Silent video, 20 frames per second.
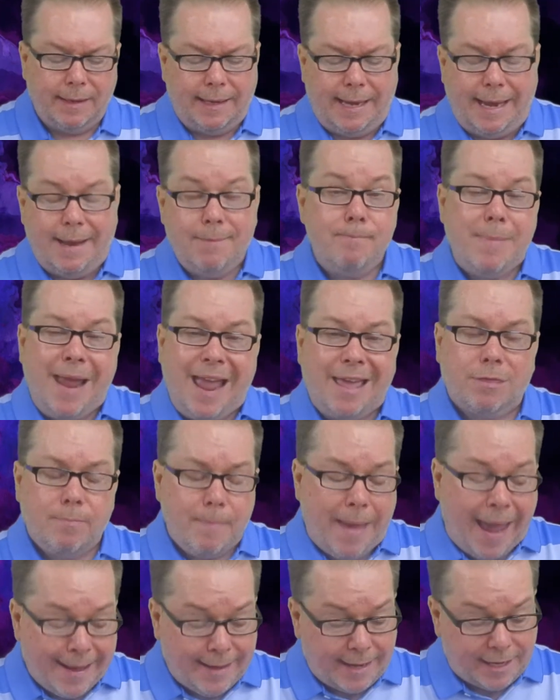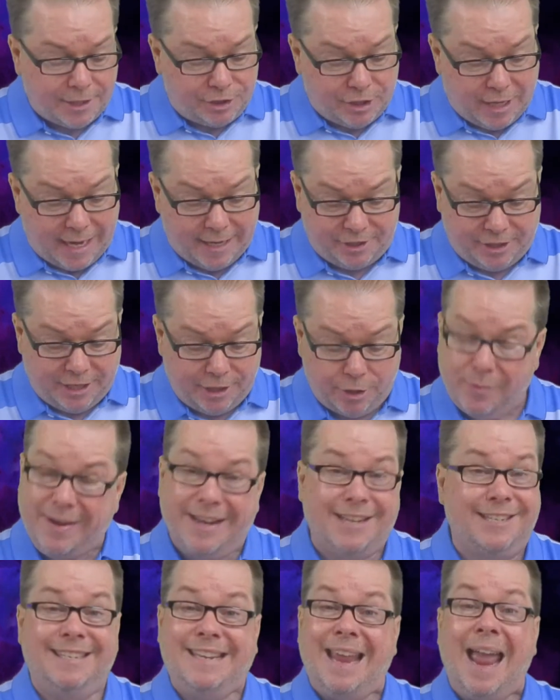In mathematics, it's either
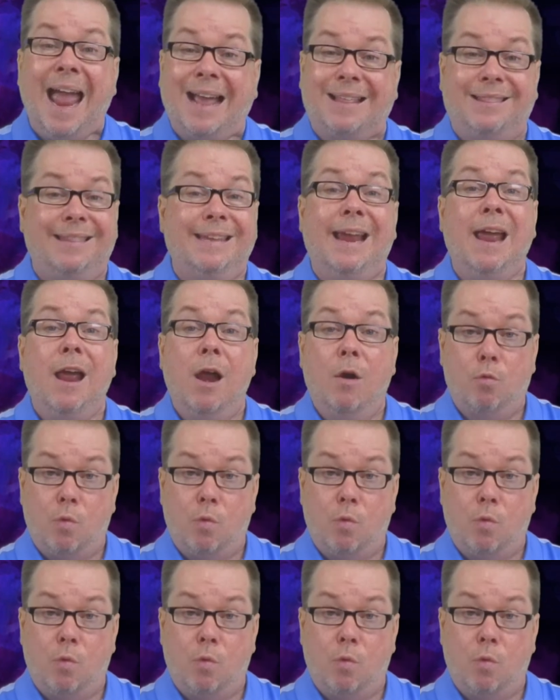exactly